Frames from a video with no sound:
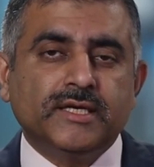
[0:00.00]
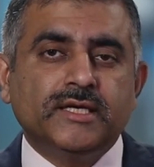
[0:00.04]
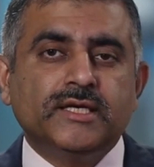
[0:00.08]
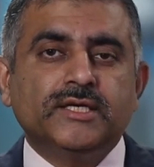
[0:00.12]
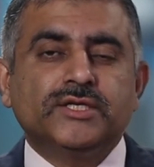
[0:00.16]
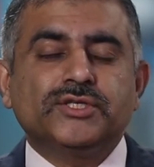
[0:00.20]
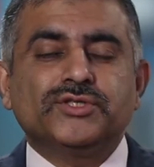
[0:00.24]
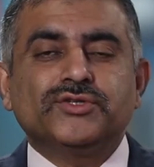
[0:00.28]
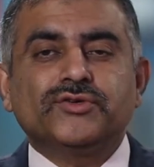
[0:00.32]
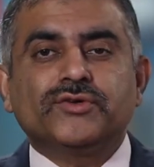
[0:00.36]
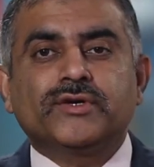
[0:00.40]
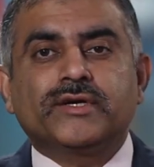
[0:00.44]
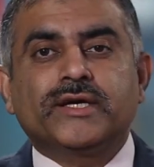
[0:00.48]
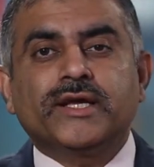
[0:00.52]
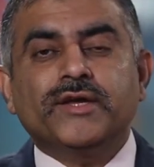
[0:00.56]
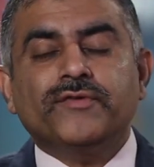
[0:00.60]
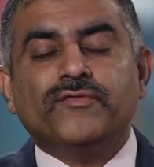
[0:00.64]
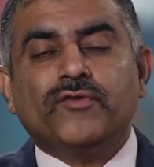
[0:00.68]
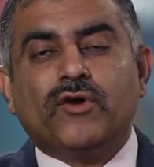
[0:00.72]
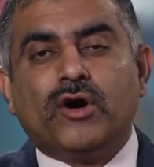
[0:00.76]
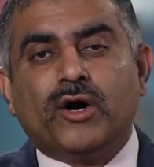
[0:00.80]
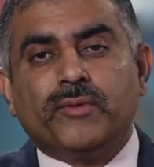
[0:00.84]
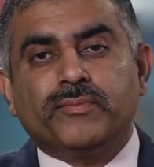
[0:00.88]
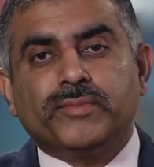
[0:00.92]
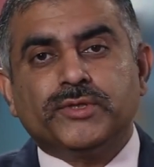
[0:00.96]
is to give
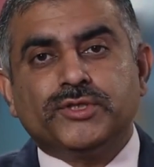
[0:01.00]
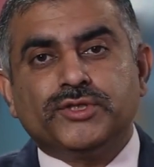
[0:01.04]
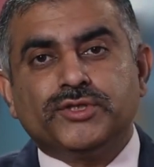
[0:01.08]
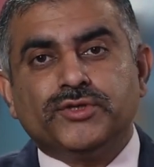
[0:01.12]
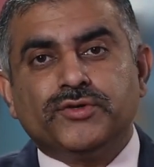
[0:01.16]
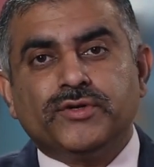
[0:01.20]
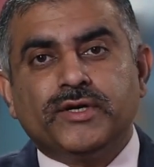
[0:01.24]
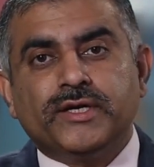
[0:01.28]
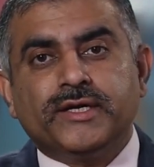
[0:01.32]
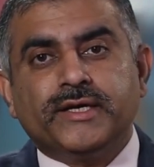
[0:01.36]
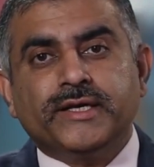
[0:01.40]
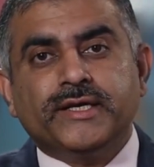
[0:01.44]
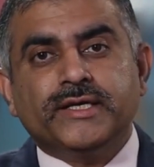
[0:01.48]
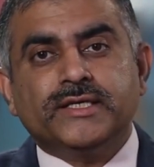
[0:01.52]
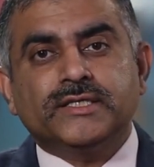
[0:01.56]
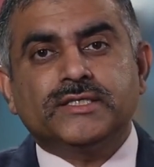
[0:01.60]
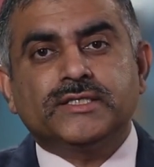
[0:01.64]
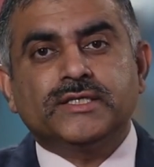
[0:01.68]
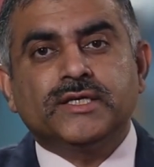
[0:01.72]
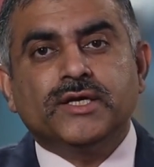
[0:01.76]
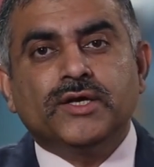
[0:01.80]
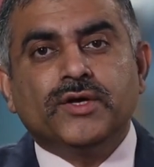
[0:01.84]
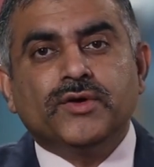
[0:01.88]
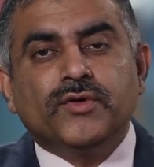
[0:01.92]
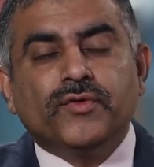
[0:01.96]

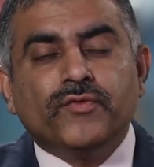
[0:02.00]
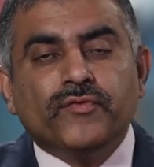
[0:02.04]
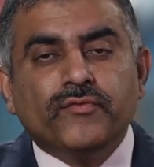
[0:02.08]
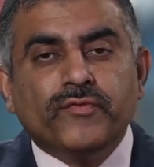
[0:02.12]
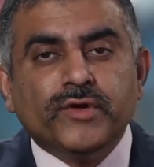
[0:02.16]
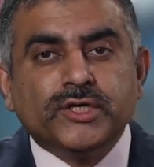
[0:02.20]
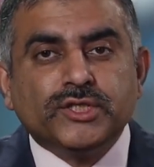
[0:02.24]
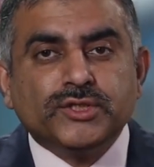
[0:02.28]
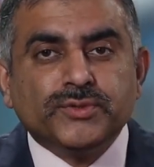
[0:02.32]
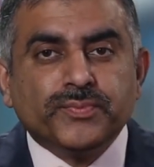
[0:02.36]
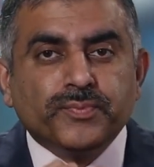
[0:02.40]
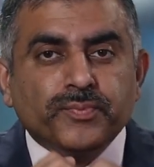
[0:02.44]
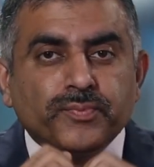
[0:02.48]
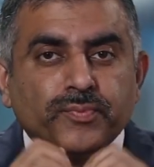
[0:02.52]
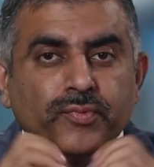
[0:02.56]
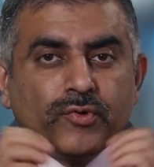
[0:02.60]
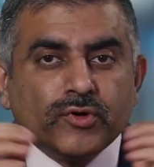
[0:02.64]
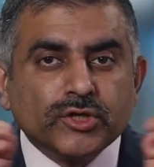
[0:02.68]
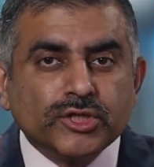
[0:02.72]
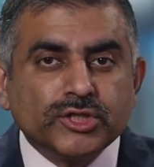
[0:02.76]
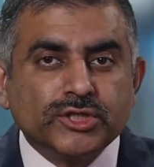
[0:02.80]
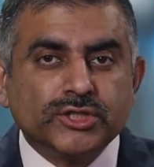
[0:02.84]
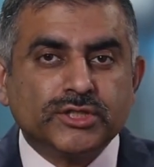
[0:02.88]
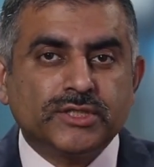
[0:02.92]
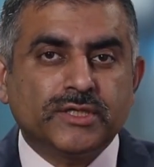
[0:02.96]
opportunities which
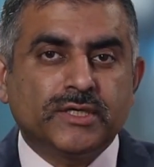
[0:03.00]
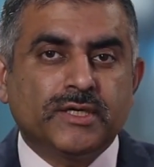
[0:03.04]
push